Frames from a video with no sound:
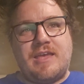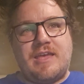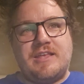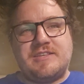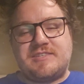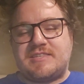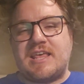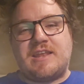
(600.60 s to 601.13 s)

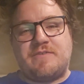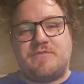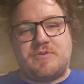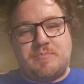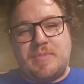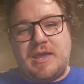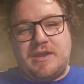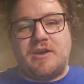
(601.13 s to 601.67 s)
instead of the
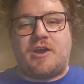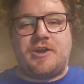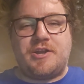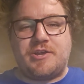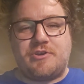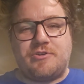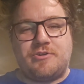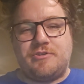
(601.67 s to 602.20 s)
main
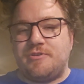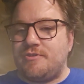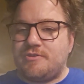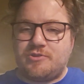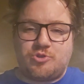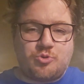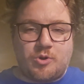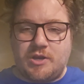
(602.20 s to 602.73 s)
article
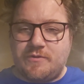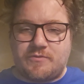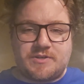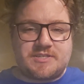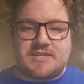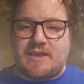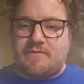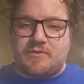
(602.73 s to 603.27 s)

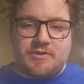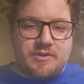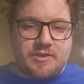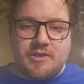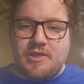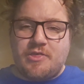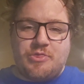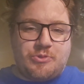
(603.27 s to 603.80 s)
24/7,
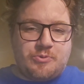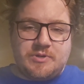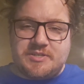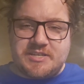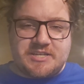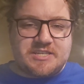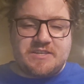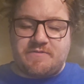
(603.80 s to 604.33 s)

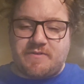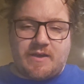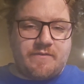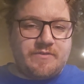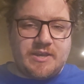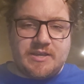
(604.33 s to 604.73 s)
365